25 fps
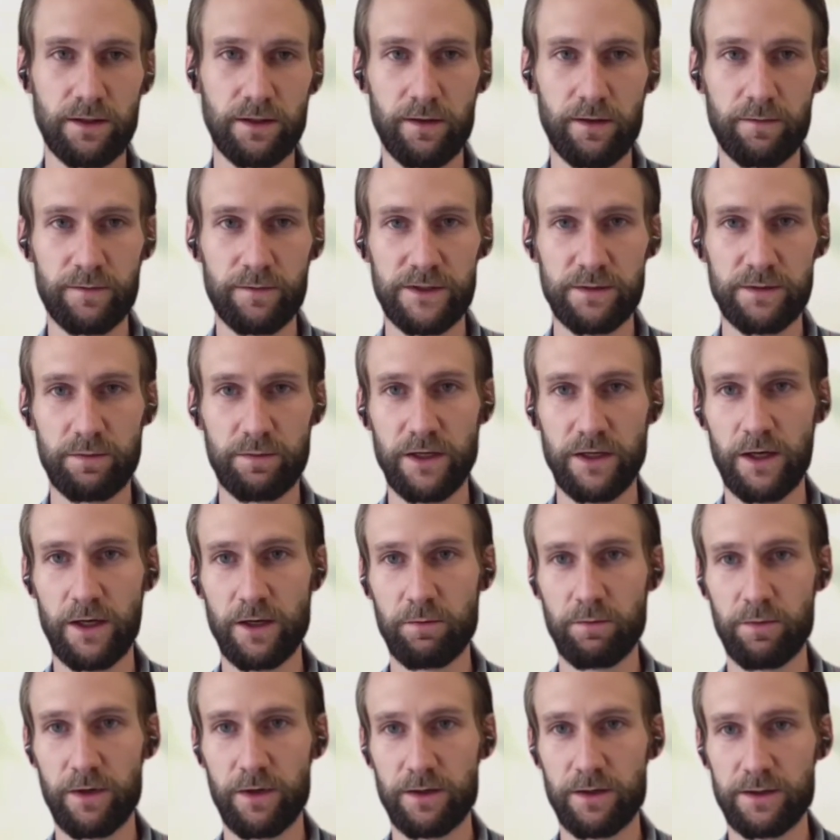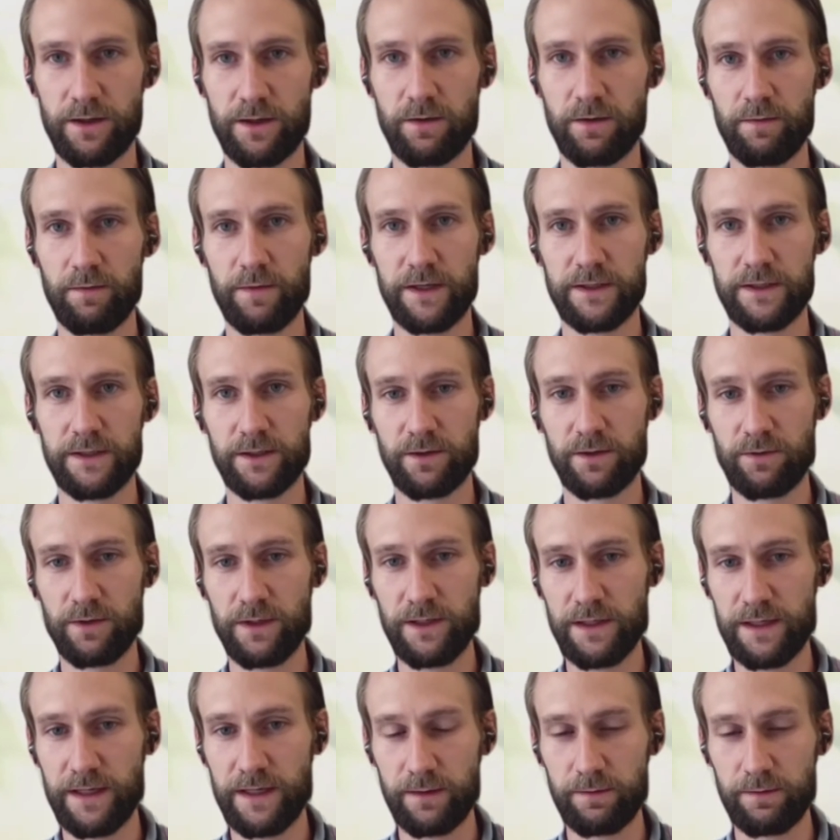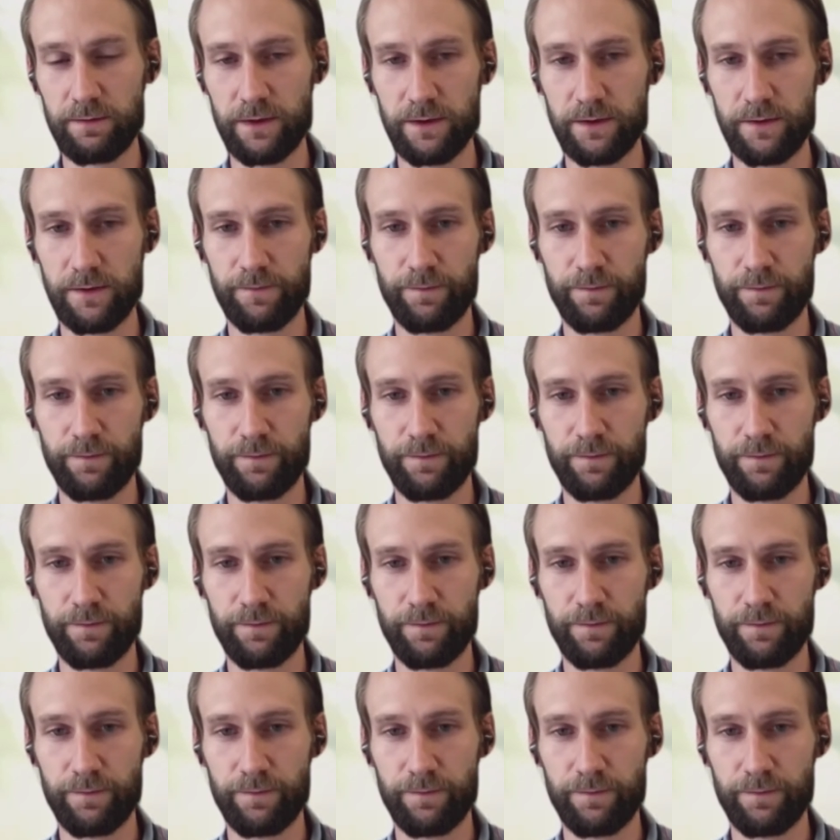I'm speaking about our in Green label.